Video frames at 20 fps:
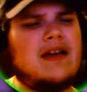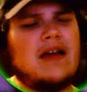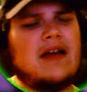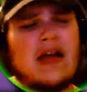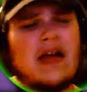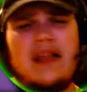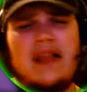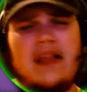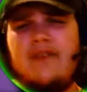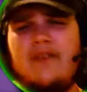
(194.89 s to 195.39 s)

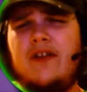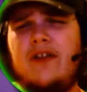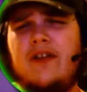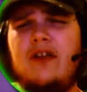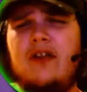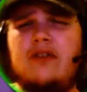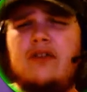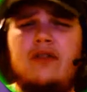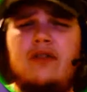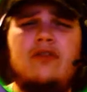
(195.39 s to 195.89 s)
definitely
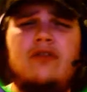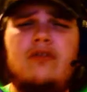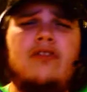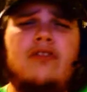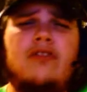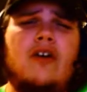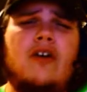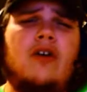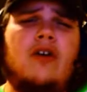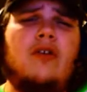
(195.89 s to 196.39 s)
go do
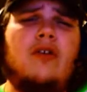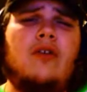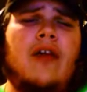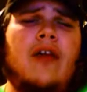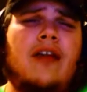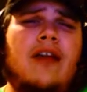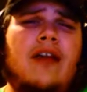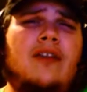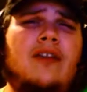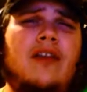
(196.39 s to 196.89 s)
so.
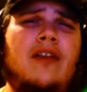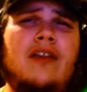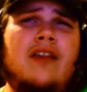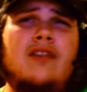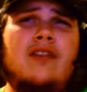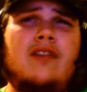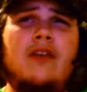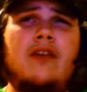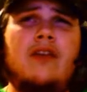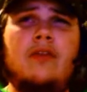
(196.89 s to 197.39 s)
Like, the
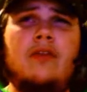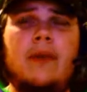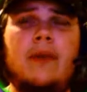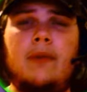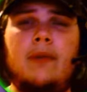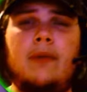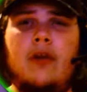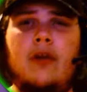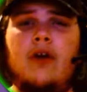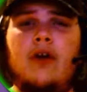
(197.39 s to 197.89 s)
link's going to be
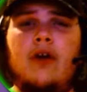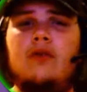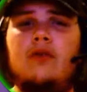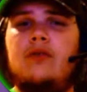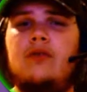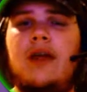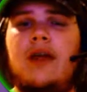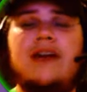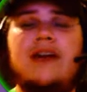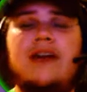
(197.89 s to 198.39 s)
below.
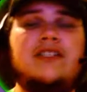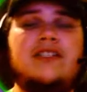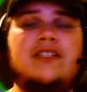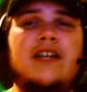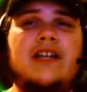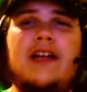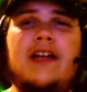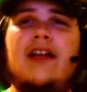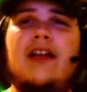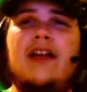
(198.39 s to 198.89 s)
Guys,
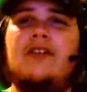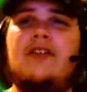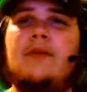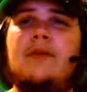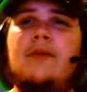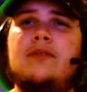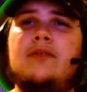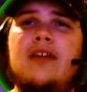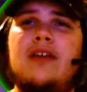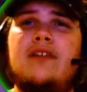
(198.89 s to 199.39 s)
check it out. Tell me
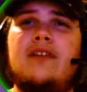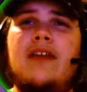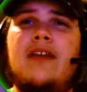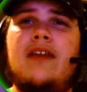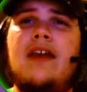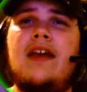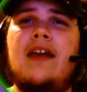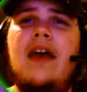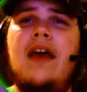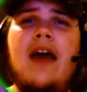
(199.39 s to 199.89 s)
what you guys
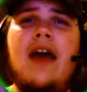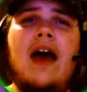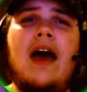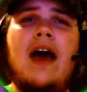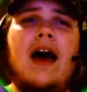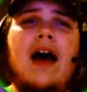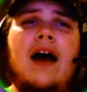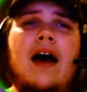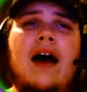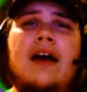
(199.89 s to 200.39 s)
think.
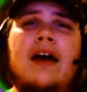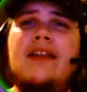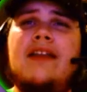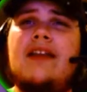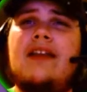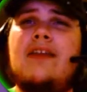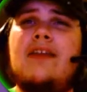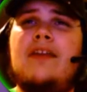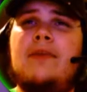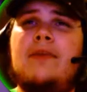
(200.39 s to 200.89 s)

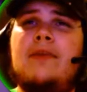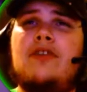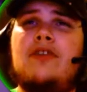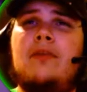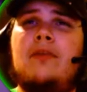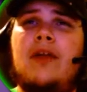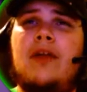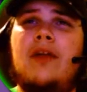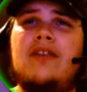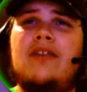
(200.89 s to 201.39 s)
Next up is our
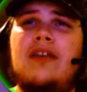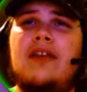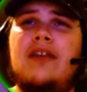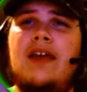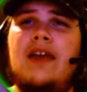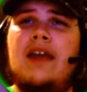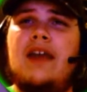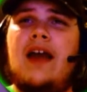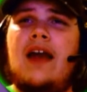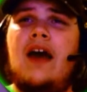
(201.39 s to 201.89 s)

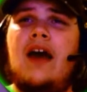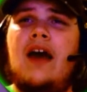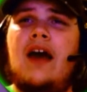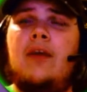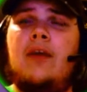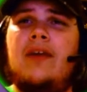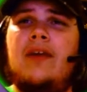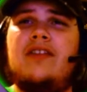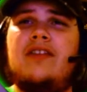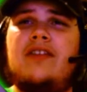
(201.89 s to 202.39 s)
Blaziken. Our
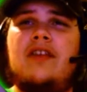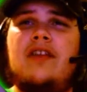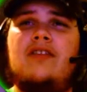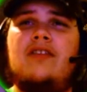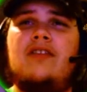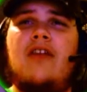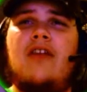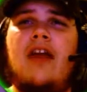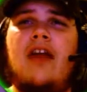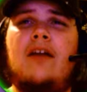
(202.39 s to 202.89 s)
Blaziken's
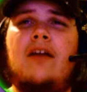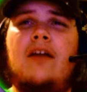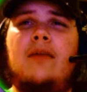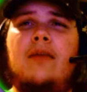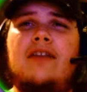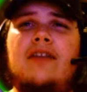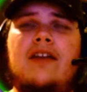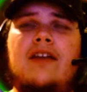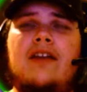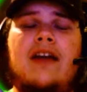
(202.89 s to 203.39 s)
carrying
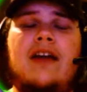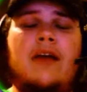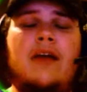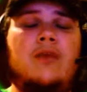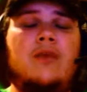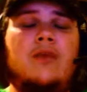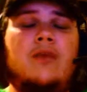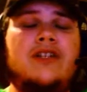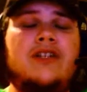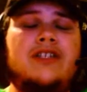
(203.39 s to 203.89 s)
Blazikenite,
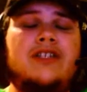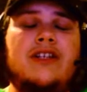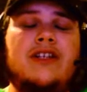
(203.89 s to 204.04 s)
which,